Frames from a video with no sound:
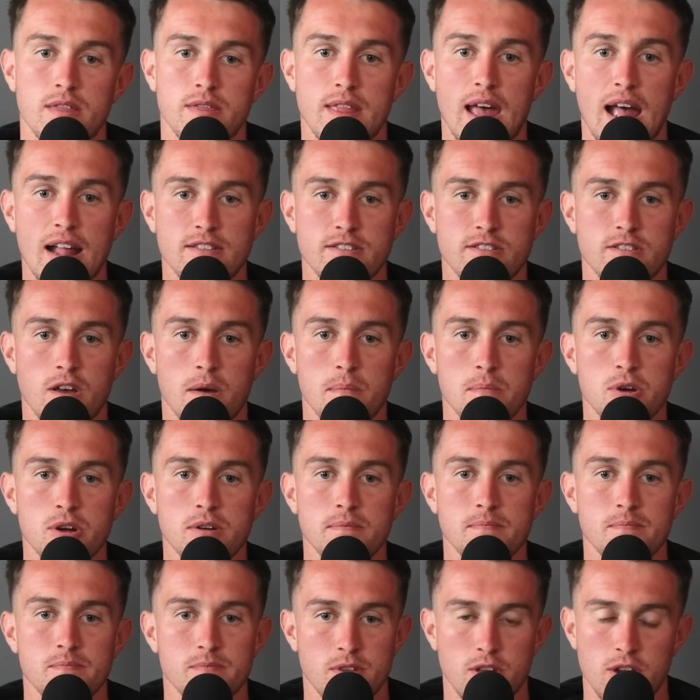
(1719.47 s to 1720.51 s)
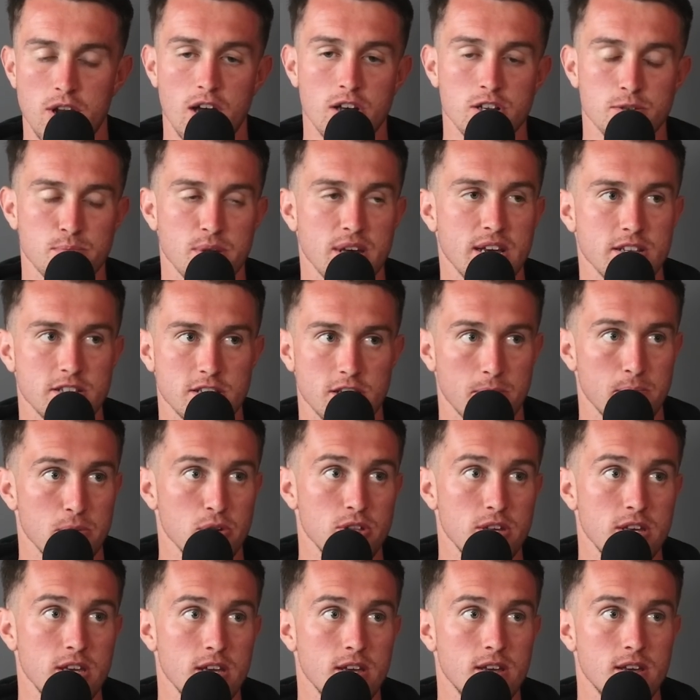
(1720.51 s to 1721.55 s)
that summer, you know, I was playing summer
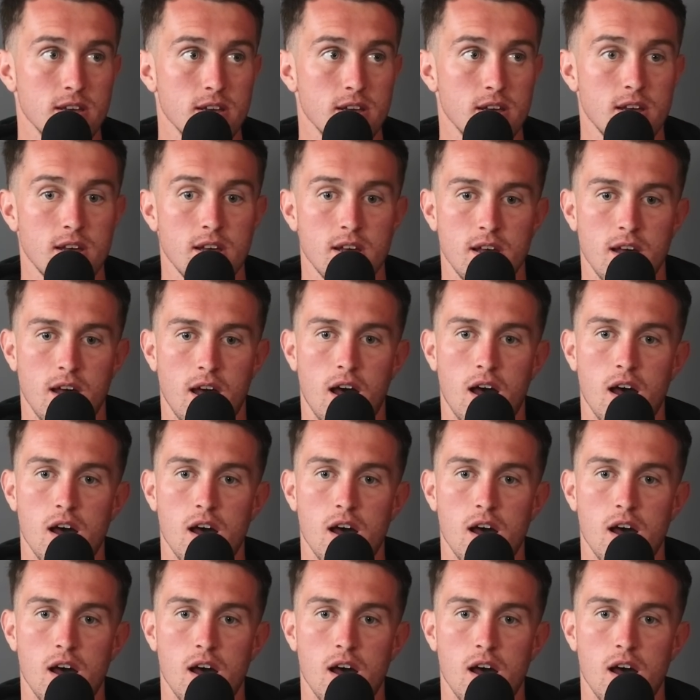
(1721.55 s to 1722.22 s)
league mm-hmm.